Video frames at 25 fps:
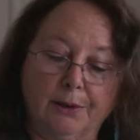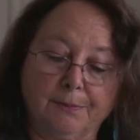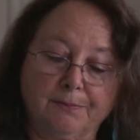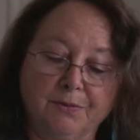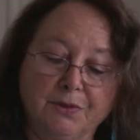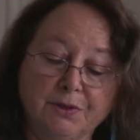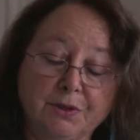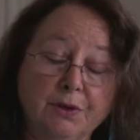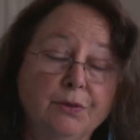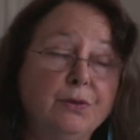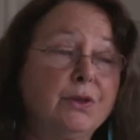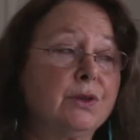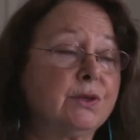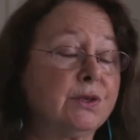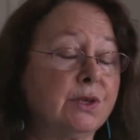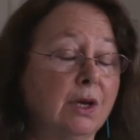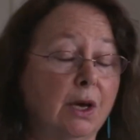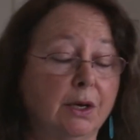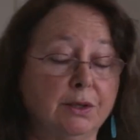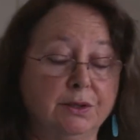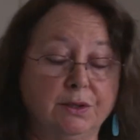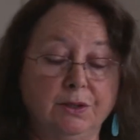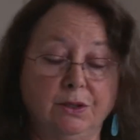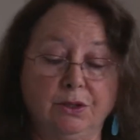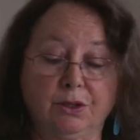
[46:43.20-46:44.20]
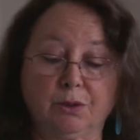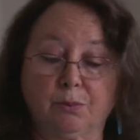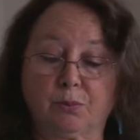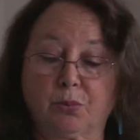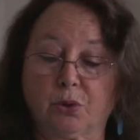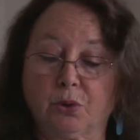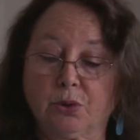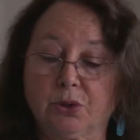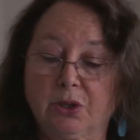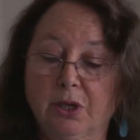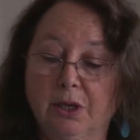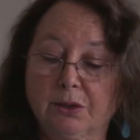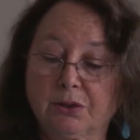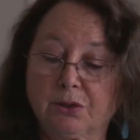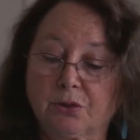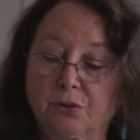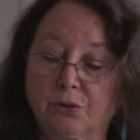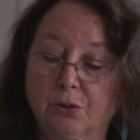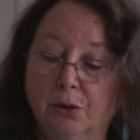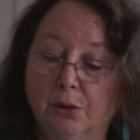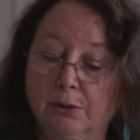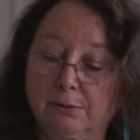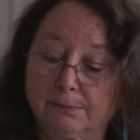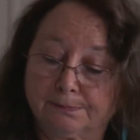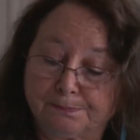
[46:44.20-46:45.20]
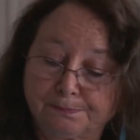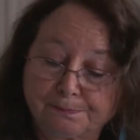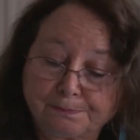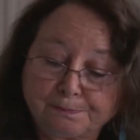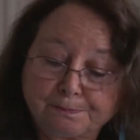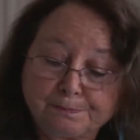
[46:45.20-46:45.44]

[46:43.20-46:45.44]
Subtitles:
synthesized into progesterone.